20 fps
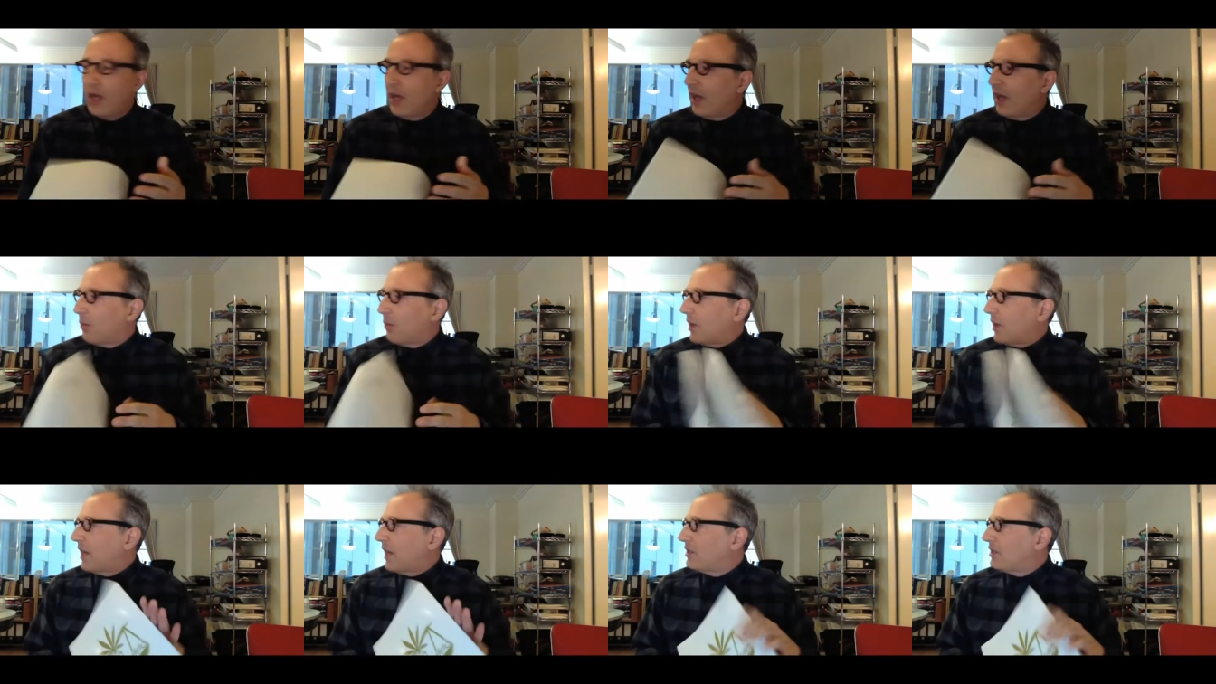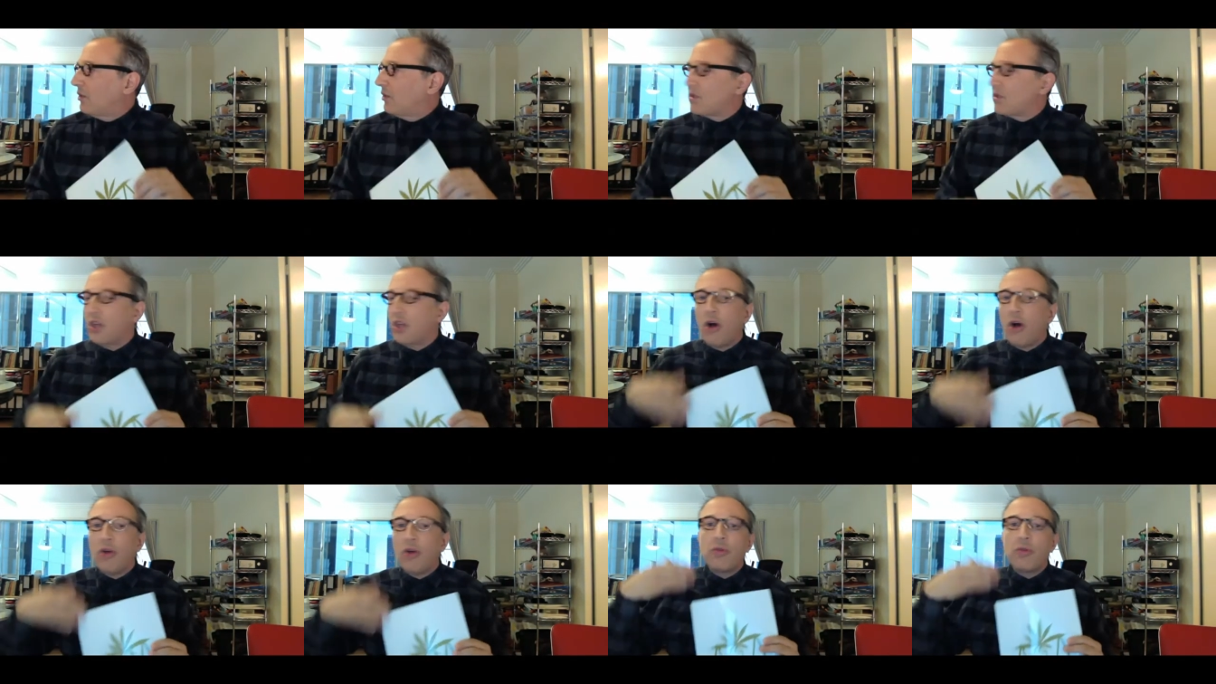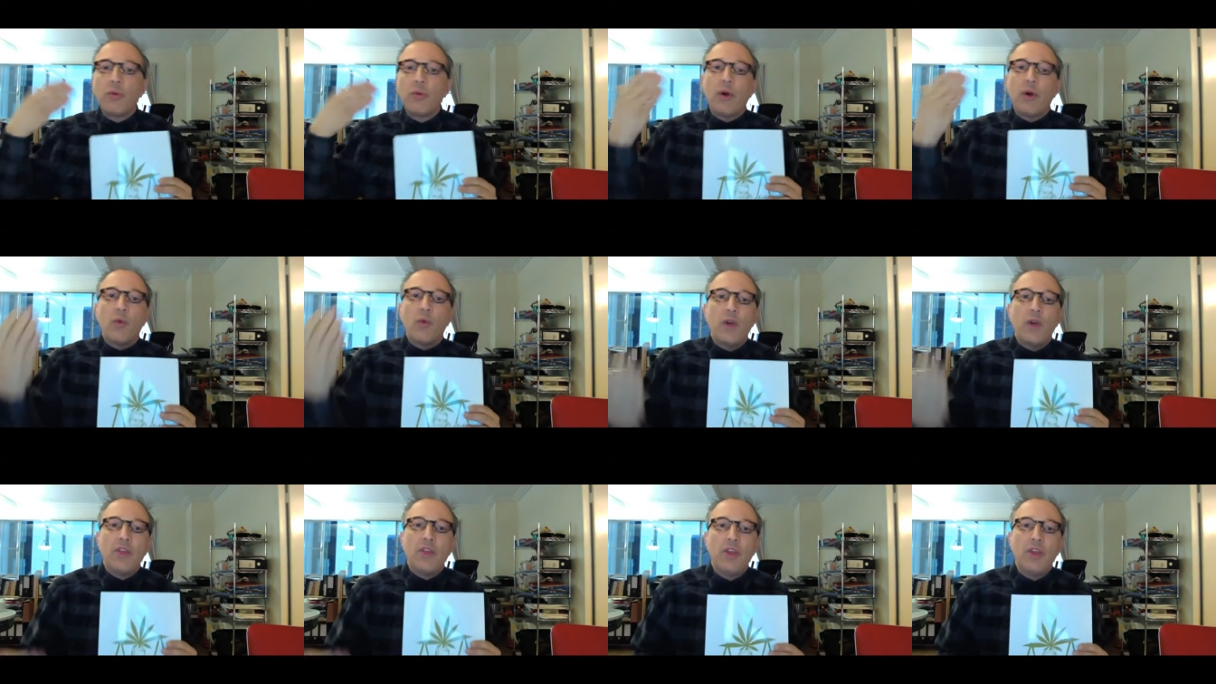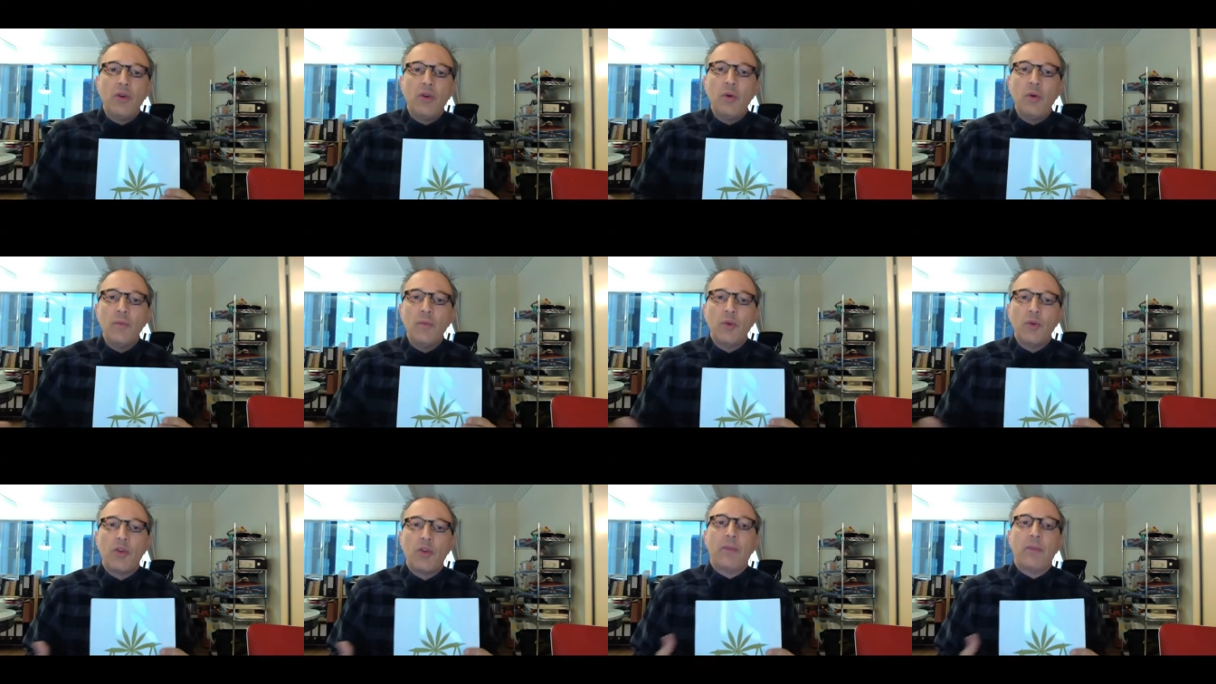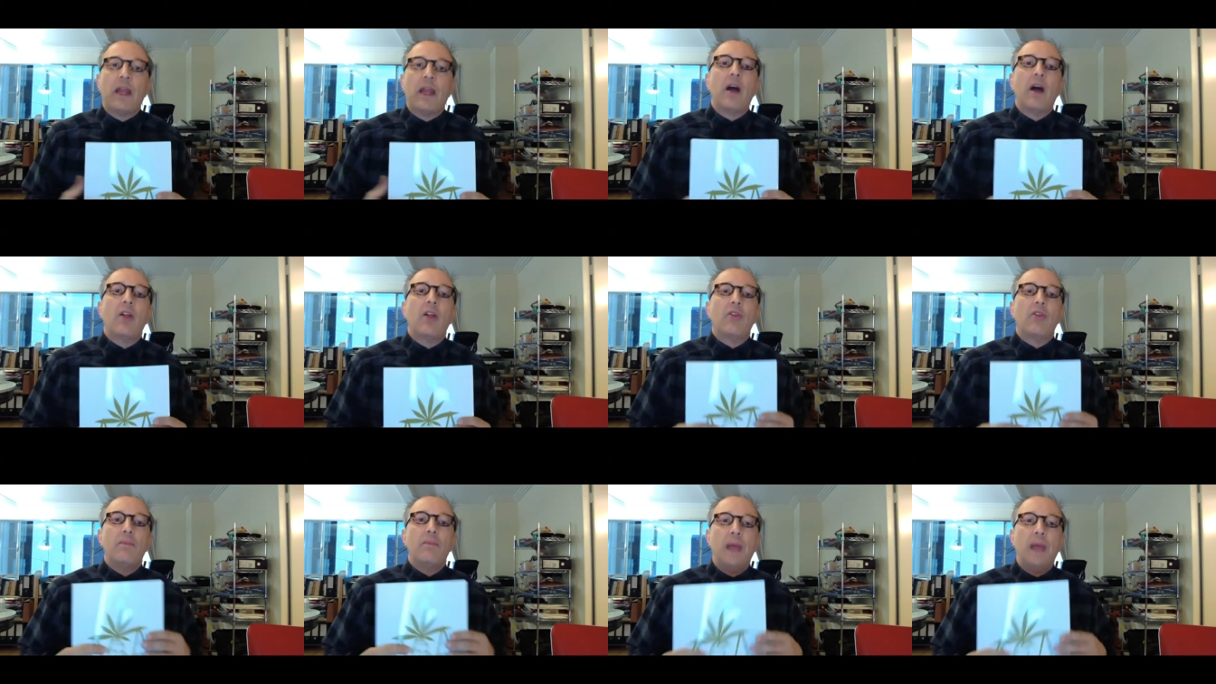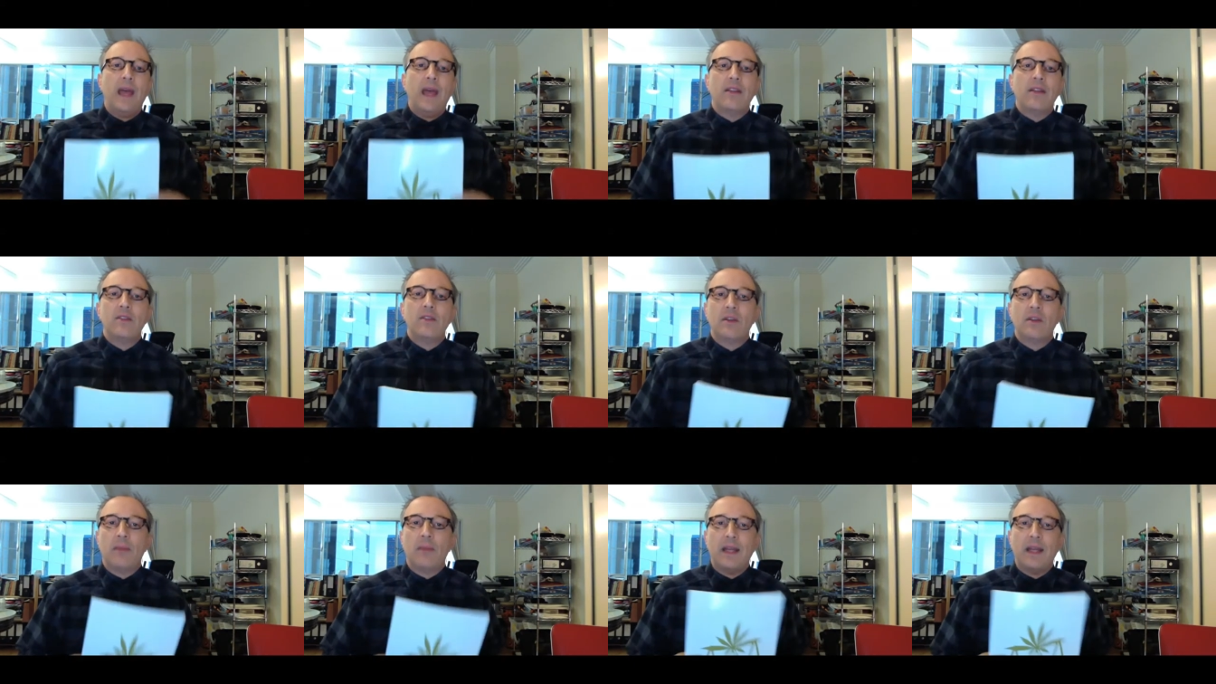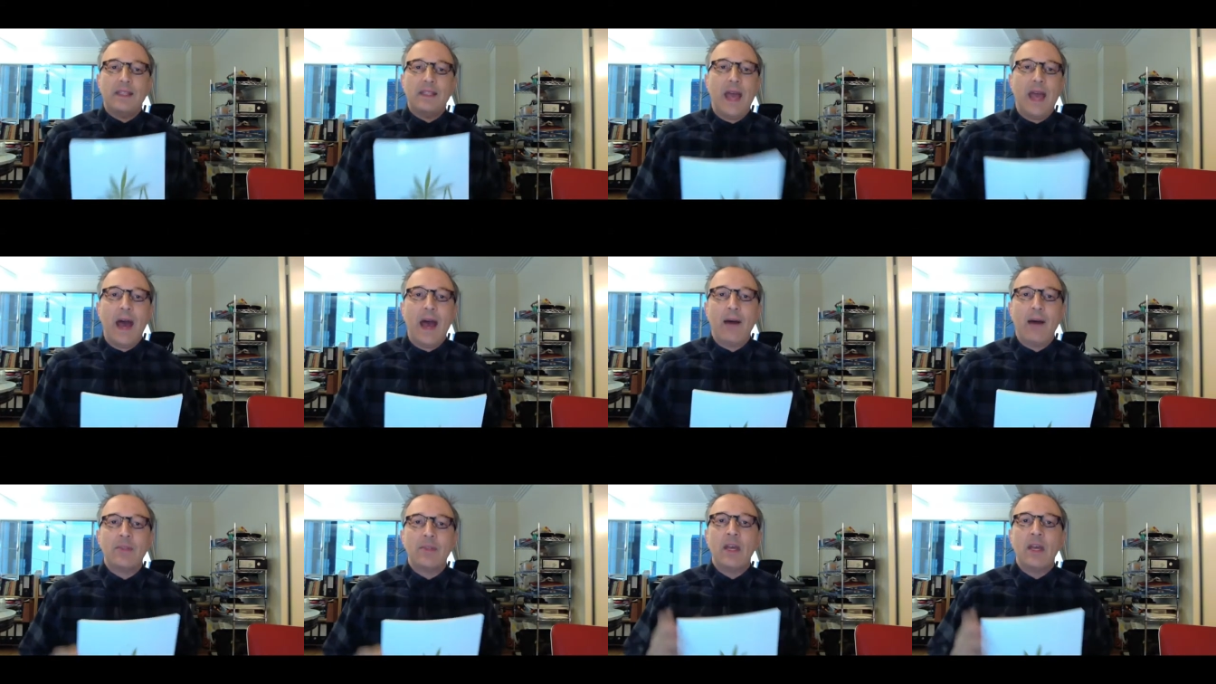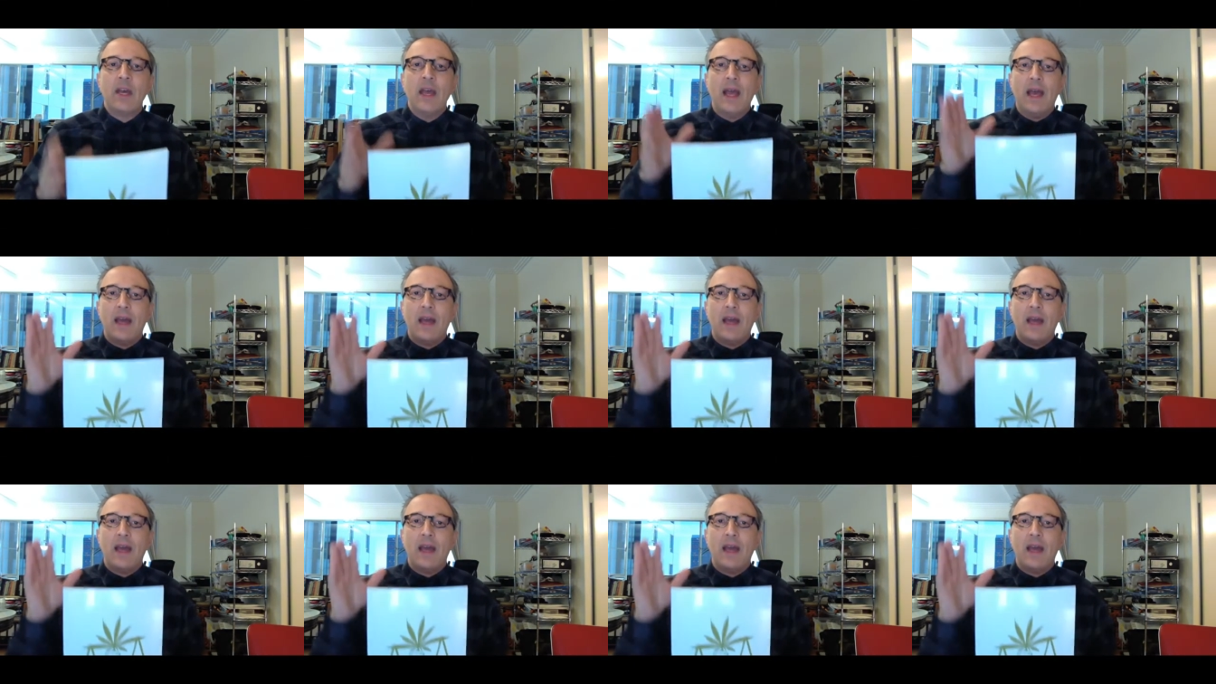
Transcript: And what I do is go through it with you with my colored pens and my tabs,